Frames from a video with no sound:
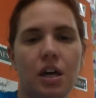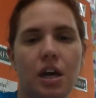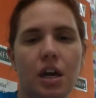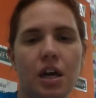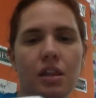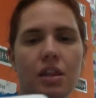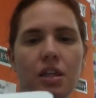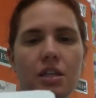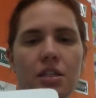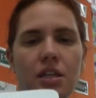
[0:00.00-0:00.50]

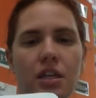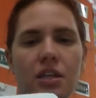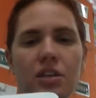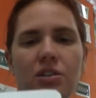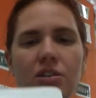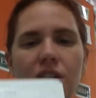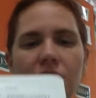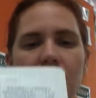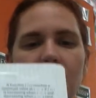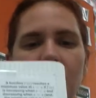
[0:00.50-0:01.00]
and then you
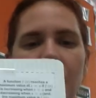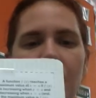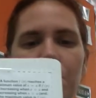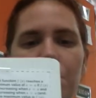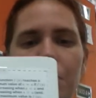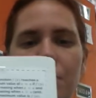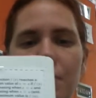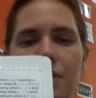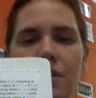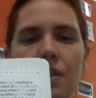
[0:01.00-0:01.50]
can tape
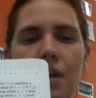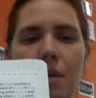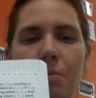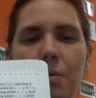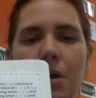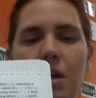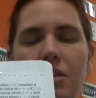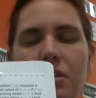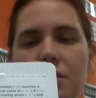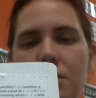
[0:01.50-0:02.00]
them
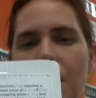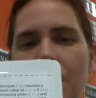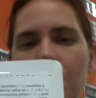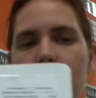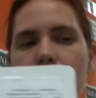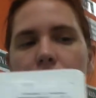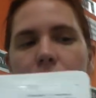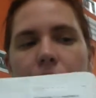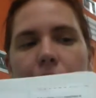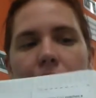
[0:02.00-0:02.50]
on the
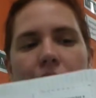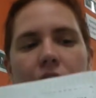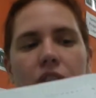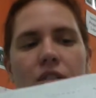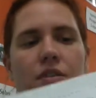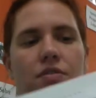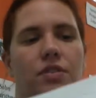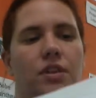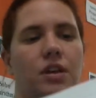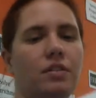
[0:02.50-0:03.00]
same page
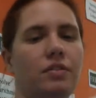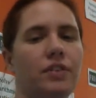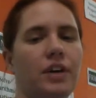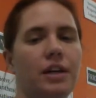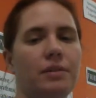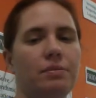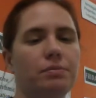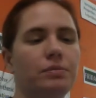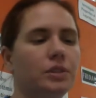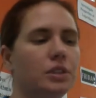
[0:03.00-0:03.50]
if they'll
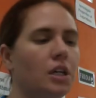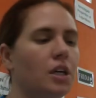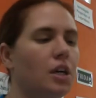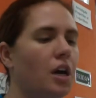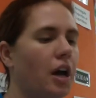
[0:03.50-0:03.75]
fit.